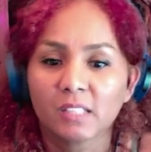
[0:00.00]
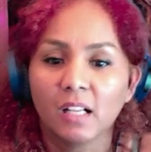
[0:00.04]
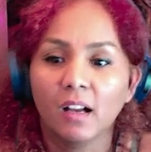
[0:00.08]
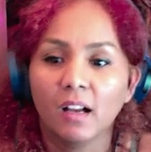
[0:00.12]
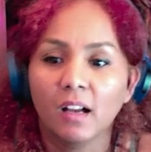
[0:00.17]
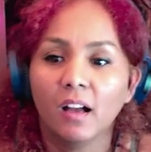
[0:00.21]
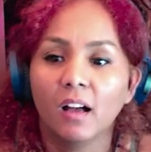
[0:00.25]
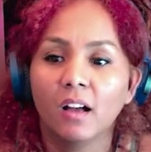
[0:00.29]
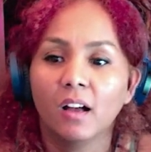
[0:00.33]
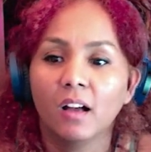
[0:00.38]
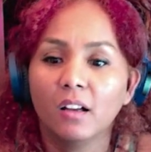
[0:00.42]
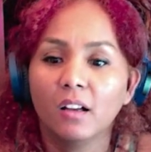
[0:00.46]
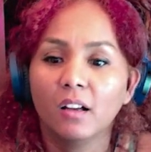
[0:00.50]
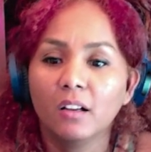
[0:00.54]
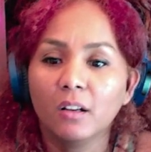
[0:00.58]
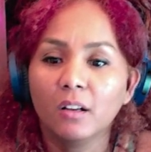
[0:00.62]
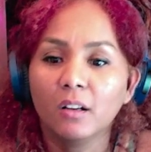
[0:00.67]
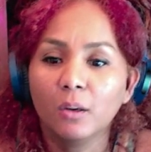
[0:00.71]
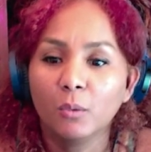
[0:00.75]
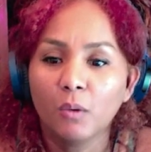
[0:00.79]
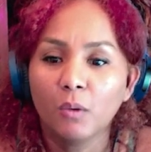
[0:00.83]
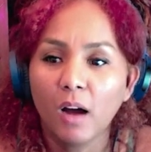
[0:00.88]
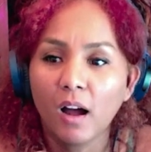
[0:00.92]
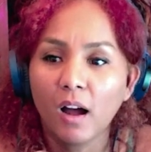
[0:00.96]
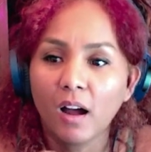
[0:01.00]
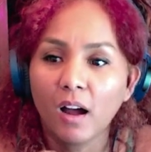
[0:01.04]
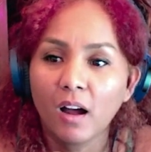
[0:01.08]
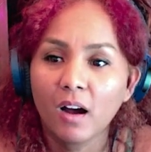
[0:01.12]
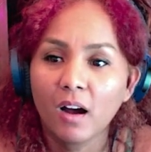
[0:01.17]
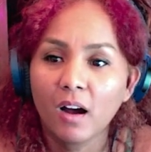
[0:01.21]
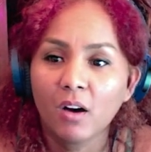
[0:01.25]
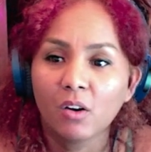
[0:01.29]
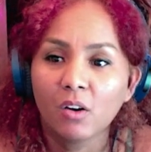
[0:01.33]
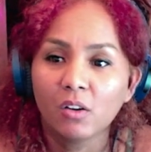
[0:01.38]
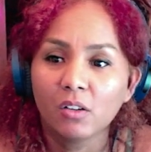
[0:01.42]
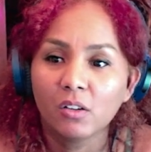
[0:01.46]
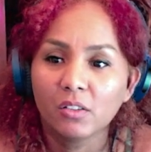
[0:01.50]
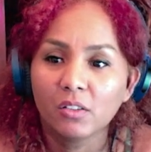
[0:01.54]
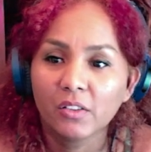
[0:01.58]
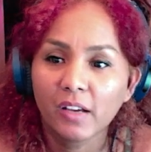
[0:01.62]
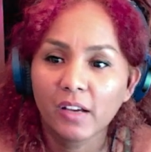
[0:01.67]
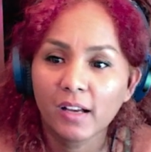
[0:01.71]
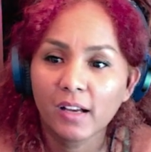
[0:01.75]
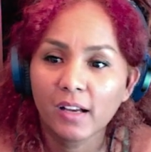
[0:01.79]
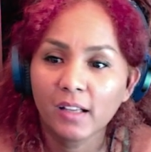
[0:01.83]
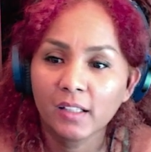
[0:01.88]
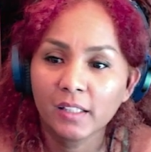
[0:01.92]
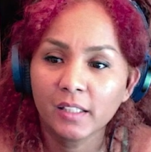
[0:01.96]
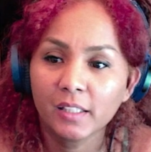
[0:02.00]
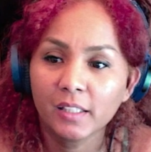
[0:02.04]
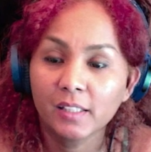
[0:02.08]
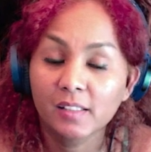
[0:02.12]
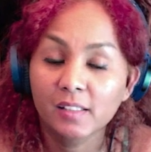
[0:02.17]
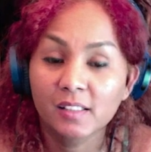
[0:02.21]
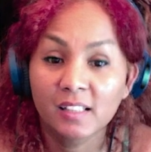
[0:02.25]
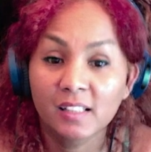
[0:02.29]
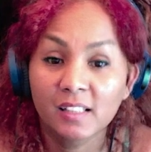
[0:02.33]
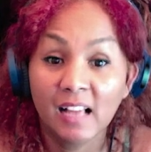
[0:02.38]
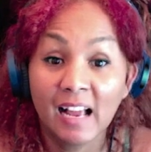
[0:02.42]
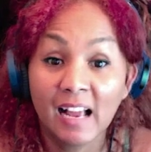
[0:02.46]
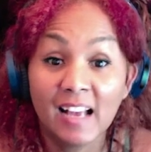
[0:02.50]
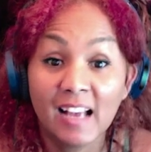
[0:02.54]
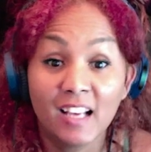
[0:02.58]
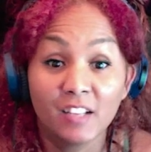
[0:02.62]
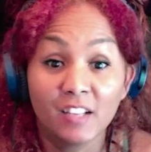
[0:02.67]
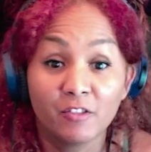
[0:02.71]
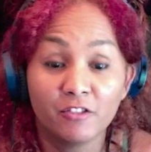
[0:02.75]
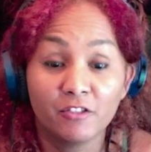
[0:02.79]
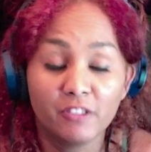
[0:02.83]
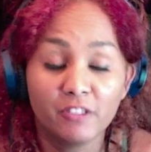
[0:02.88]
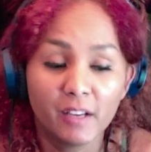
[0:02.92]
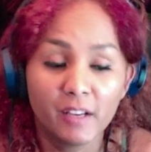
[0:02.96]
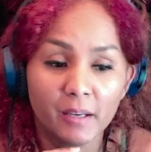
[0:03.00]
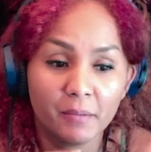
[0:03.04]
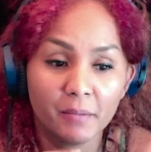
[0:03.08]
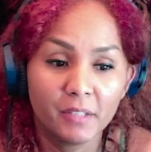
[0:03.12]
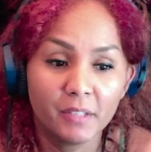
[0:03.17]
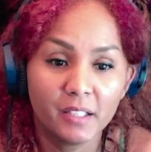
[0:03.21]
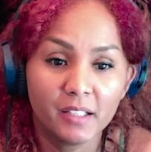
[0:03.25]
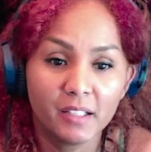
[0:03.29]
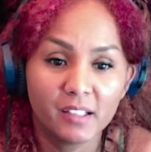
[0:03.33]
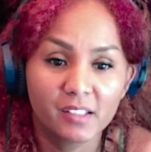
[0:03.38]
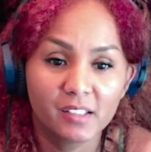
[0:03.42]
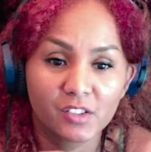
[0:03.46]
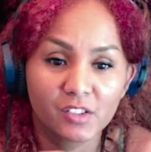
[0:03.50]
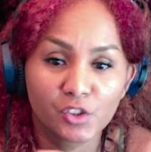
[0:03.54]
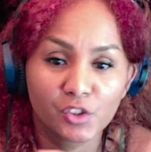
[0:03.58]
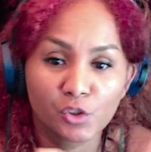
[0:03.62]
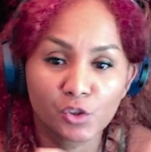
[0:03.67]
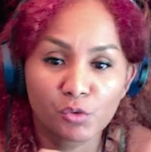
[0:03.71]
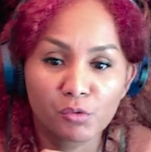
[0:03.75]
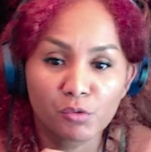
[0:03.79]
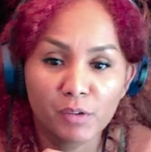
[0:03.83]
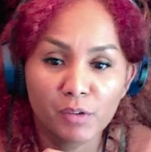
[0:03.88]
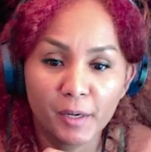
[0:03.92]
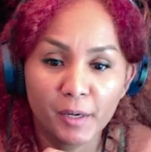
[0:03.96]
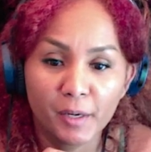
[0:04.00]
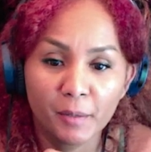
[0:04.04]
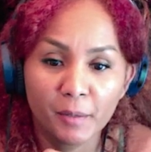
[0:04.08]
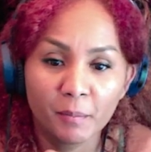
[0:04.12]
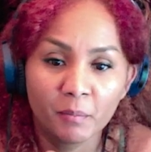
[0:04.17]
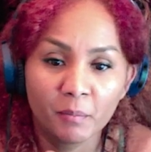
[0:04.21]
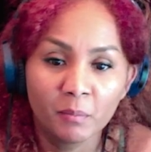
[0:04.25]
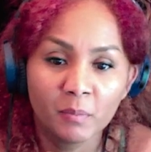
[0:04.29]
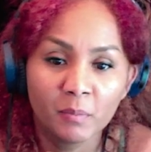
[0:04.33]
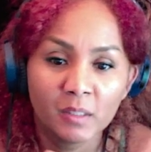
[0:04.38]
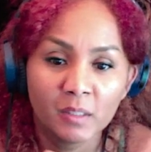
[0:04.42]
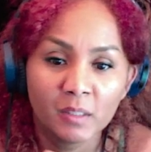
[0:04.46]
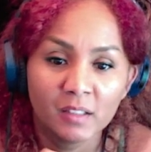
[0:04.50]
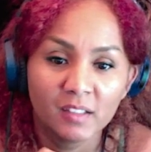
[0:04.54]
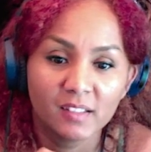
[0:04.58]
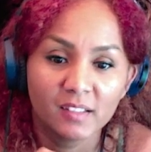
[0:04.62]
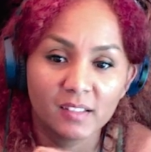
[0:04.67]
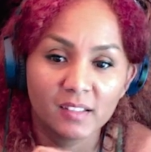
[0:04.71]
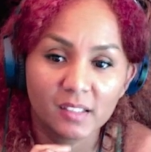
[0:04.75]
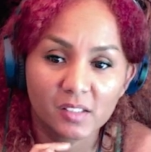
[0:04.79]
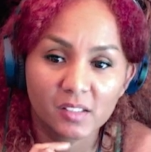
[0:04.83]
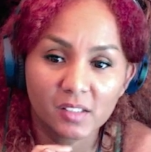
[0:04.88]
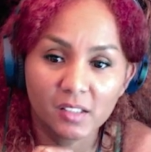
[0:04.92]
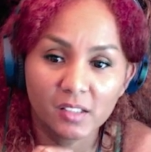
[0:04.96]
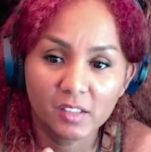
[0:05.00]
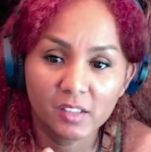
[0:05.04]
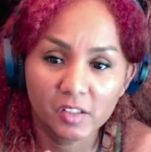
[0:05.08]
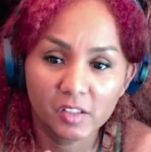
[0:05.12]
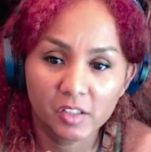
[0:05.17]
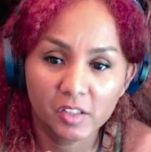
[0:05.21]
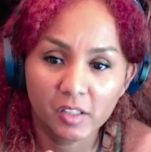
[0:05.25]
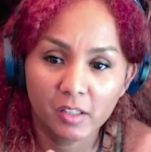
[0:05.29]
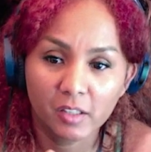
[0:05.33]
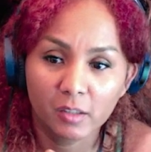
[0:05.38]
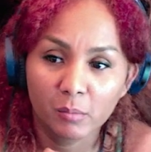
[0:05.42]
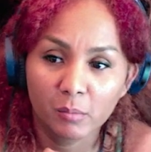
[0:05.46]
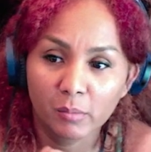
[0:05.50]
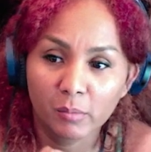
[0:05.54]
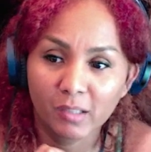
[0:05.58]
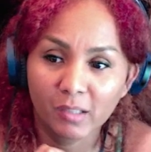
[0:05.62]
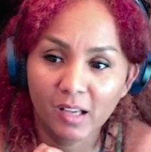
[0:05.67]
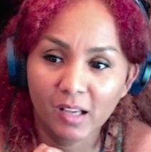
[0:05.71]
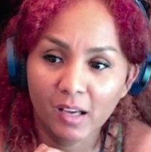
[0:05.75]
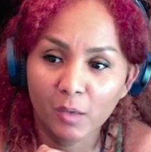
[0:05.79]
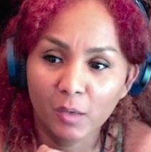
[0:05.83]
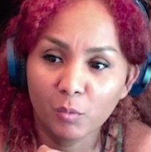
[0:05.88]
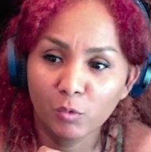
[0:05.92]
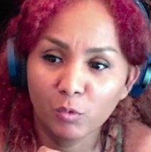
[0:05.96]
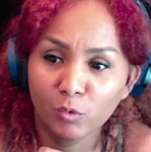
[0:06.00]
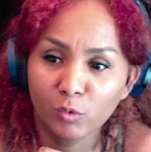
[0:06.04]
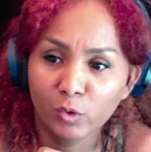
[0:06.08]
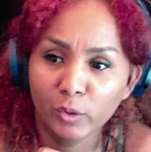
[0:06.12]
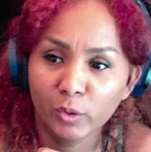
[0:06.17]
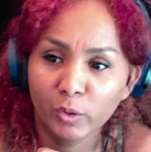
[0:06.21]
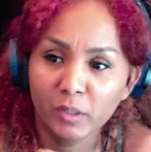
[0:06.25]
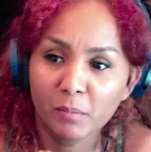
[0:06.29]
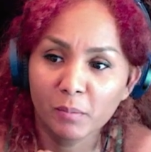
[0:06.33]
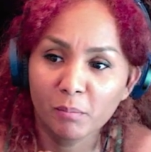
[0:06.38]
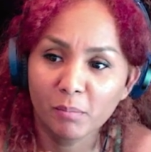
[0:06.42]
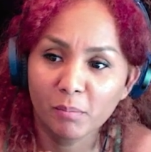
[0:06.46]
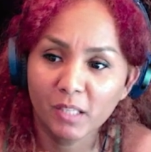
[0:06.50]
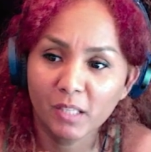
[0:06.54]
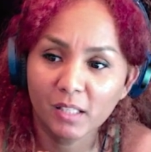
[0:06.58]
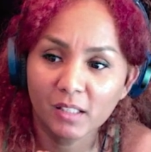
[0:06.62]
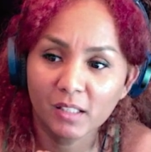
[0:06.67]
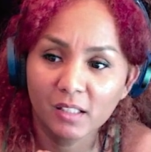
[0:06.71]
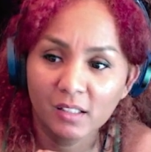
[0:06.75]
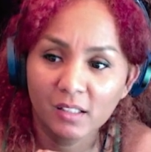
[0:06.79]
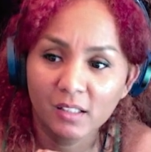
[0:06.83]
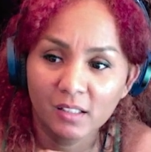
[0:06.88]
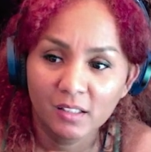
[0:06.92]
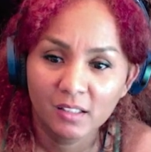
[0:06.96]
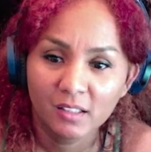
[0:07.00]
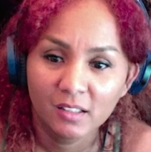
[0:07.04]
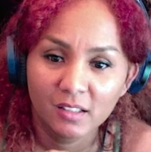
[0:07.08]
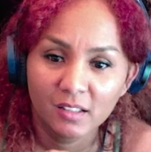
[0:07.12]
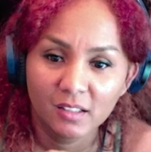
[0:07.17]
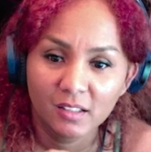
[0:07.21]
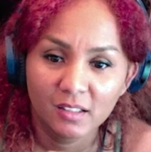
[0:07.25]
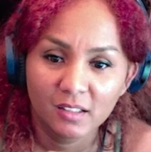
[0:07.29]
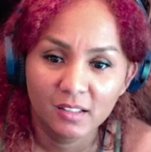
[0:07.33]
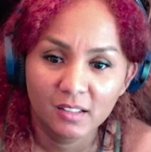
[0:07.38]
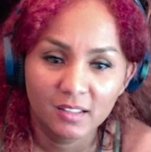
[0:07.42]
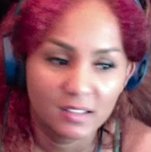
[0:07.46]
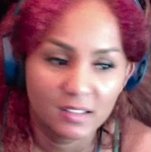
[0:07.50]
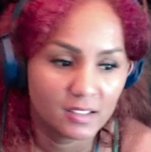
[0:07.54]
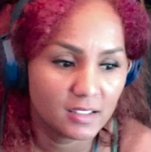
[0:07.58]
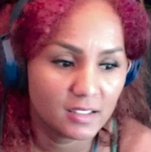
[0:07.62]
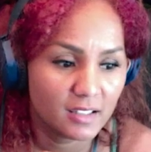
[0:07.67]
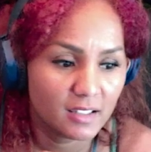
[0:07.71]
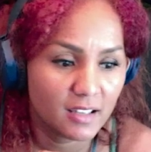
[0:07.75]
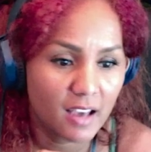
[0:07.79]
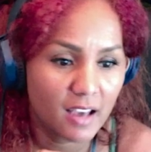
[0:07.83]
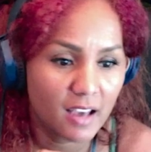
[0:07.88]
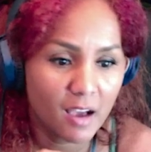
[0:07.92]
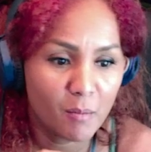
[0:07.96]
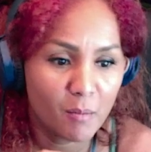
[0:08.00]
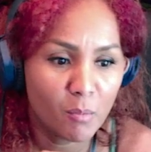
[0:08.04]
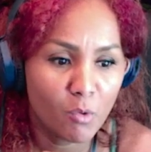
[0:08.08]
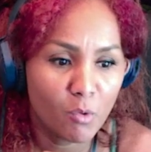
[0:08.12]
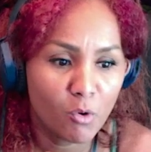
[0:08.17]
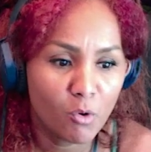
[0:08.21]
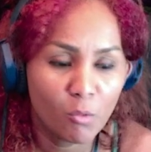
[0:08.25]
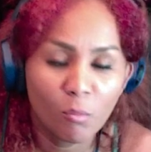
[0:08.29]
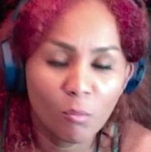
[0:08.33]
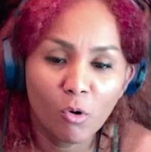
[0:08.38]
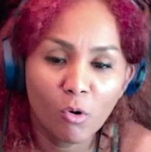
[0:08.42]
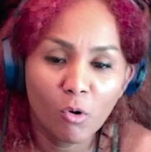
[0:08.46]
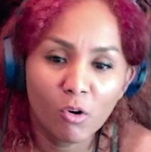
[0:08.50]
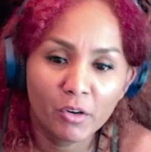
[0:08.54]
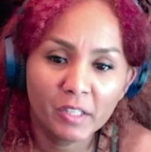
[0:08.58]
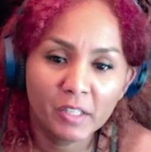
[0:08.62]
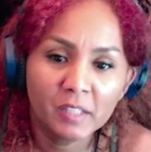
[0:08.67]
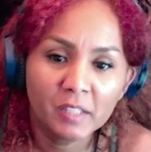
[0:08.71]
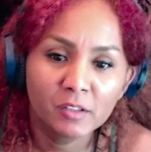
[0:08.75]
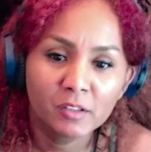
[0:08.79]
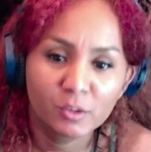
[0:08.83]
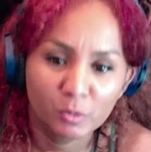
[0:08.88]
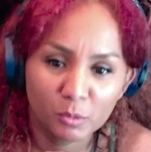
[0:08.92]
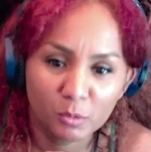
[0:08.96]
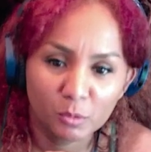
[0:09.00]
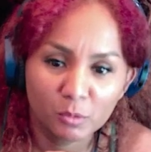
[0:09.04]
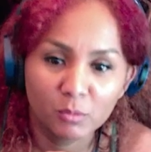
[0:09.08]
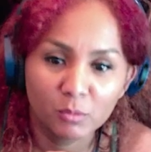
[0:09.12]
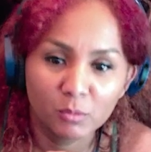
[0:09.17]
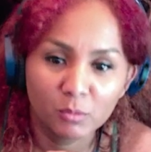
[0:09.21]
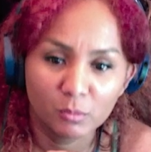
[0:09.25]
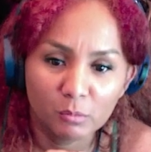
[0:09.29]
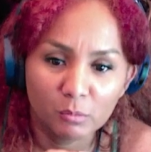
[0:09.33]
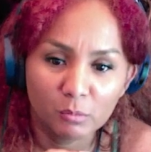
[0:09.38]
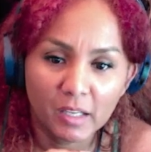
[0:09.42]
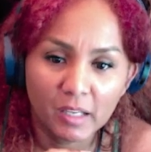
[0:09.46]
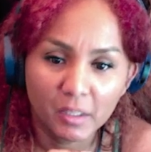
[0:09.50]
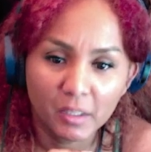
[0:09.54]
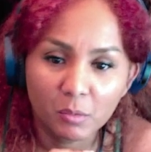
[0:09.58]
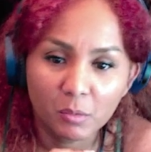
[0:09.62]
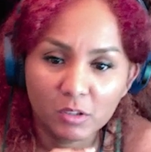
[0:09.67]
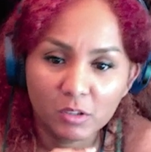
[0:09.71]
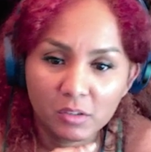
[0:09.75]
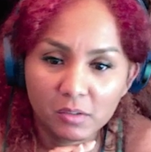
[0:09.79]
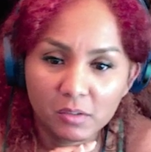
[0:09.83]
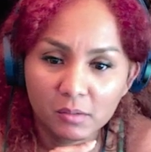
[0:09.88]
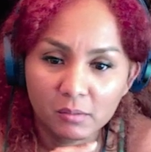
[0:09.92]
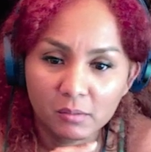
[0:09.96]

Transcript: Oh, wow. That is a very extreme decision, but I couldn't be more into what he was